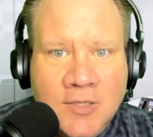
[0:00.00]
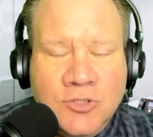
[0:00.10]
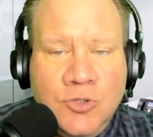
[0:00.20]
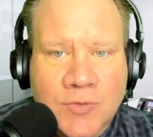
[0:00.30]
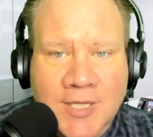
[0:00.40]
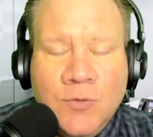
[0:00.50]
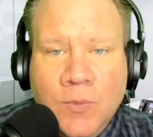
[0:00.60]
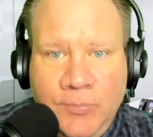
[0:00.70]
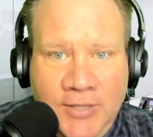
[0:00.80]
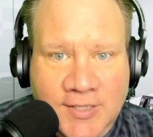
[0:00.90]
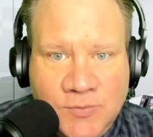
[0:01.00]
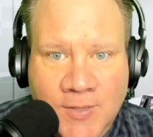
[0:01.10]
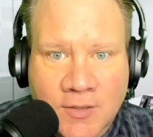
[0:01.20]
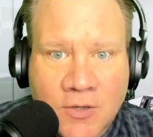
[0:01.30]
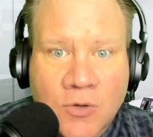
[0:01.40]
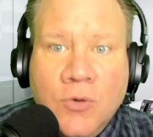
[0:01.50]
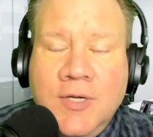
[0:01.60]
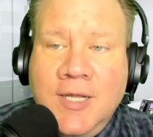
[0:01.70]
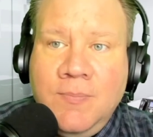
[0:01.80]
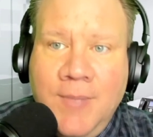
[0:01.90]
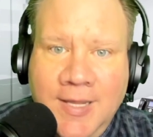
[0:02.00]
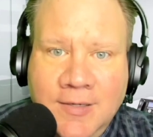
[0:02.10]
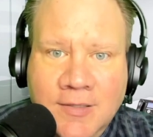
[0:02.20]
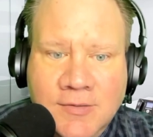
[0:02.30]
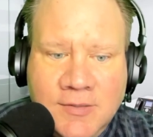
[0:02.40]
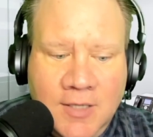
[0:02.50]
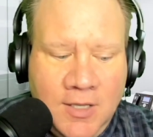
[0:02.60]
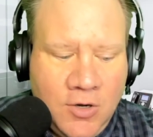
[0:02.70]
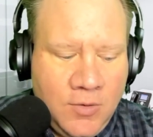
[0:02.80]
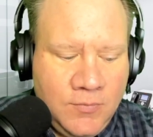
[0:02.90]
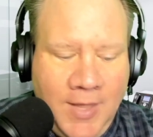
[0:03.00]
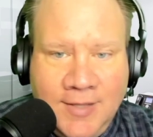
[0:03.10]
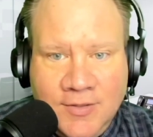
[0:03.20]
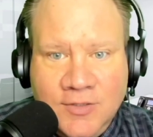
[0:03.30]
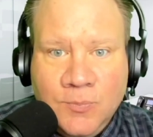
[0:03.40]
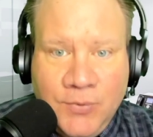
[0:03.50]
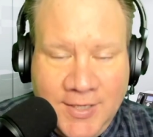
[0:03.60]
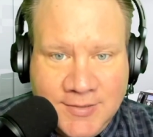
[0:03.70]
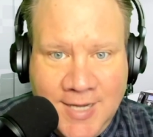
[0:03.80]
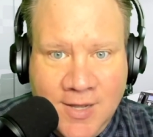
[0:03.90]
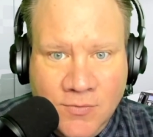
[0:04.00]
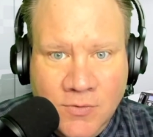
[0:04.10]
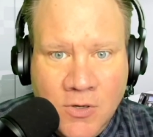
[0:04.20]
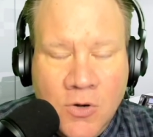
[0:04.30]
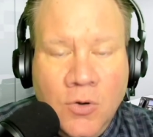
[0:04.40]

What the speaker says: to need replacement or need maintenance and are likely to break down,